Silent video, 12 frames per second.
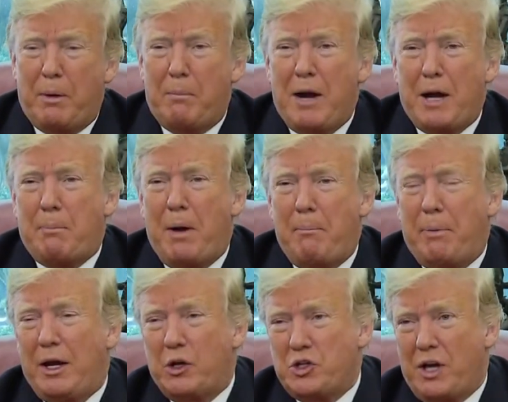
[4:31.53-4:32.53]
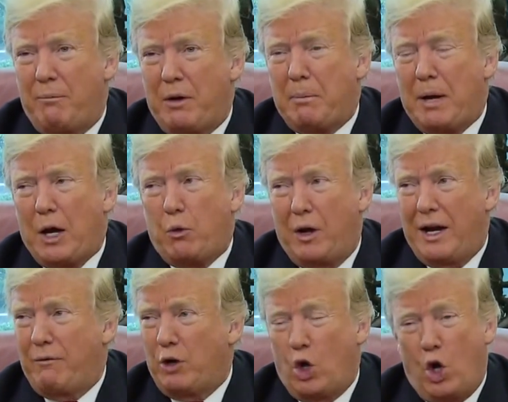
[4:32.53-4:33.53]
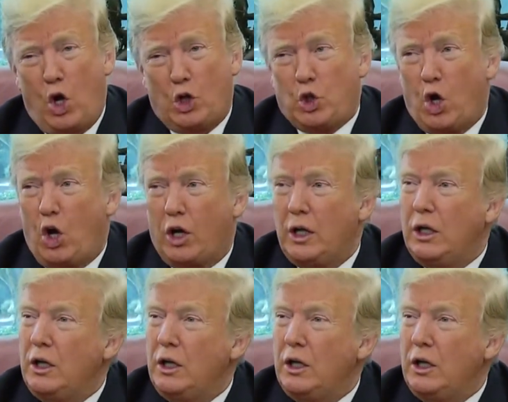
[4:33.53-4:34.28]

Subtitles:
But Mike Pompeo is coming back. We're going to have a long talk.